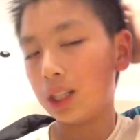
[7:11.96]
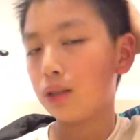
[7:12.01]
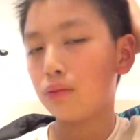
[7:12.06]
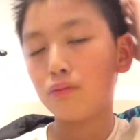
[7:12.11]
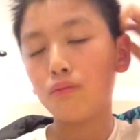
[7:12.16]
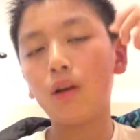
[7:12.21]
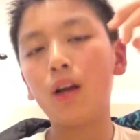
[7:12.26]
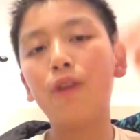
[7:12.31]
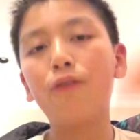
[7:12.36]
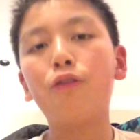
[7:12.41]

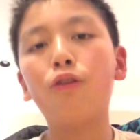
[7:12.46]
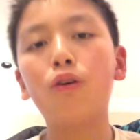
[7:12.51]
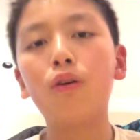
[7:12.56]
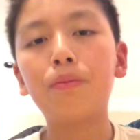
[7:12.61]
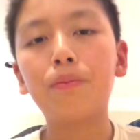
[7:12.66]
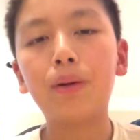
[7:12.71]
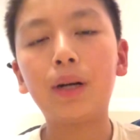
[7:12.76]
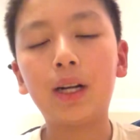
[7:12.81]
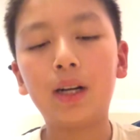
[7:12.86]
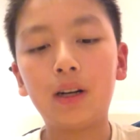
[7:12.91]
made for
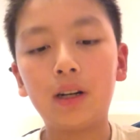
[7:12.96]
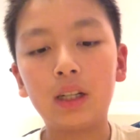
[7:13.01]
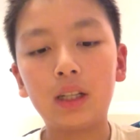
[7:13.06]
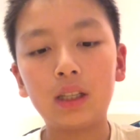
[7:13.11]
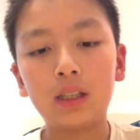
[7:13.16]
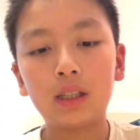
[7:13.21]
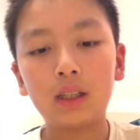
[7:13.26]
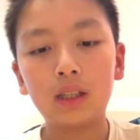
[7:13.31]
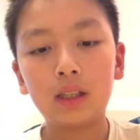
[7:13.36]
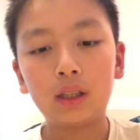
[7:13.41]

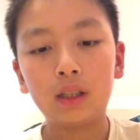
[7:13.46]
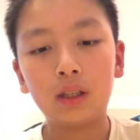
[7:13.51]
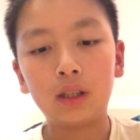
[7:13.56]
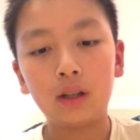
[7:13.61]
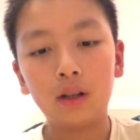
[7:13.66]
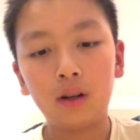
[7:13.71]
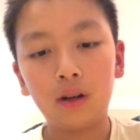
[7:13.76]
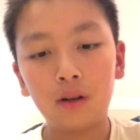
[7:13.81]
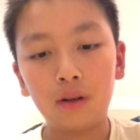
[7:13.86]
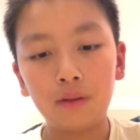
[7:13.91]
parents
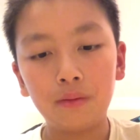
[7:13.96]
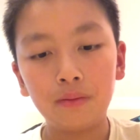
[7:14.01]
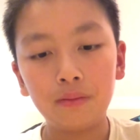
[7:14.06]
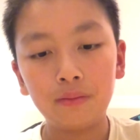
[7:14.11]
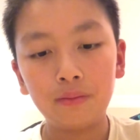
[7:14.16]
to